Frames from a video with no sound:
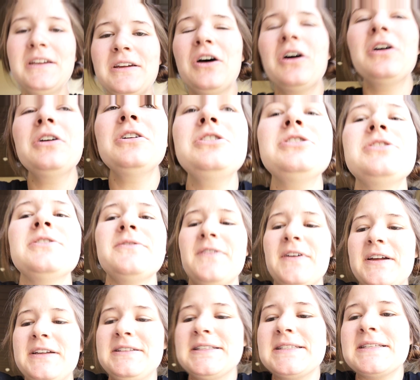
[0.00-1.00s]
it hard to
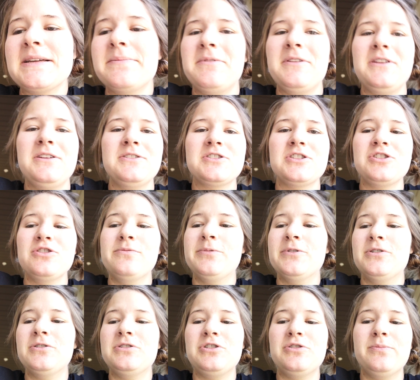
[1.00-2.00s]
find something
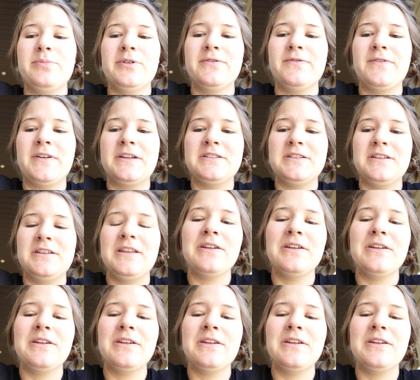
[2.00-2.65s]
super duper fun to